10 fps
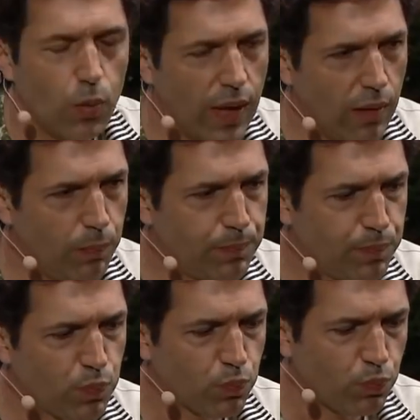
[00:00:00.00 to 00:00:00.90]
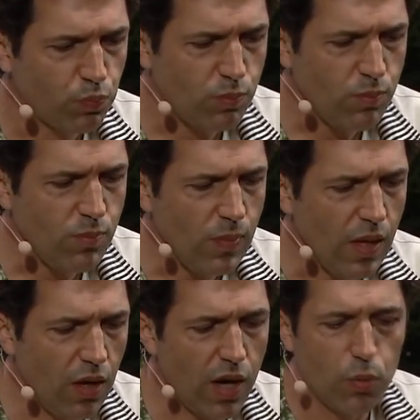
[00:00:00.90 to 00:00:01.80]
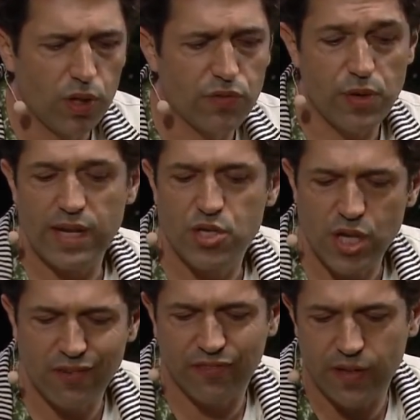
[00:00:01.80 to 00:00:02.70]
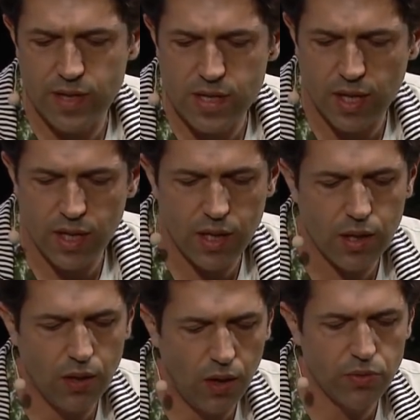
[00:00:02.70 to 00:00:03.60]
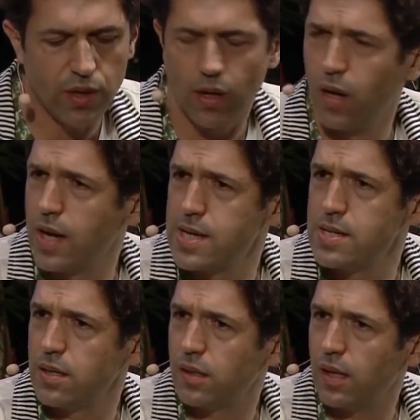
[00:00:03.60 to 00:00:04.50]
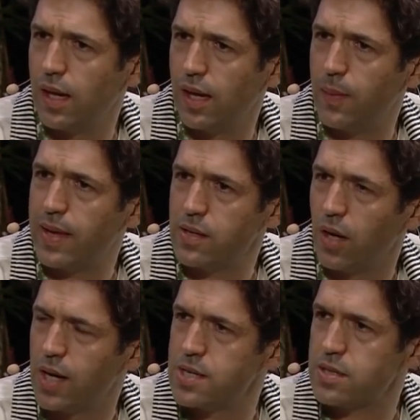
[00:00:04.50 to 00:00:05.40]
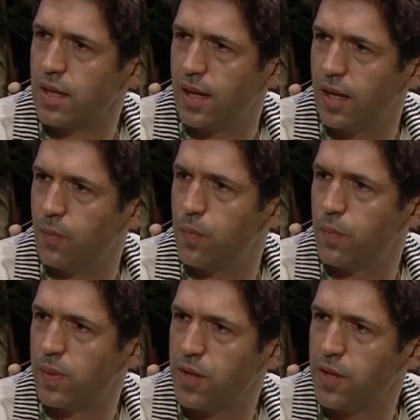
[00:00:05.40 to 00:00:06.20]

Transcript: Well, I worked for a head chef, and uh, on the line uh, at night, um,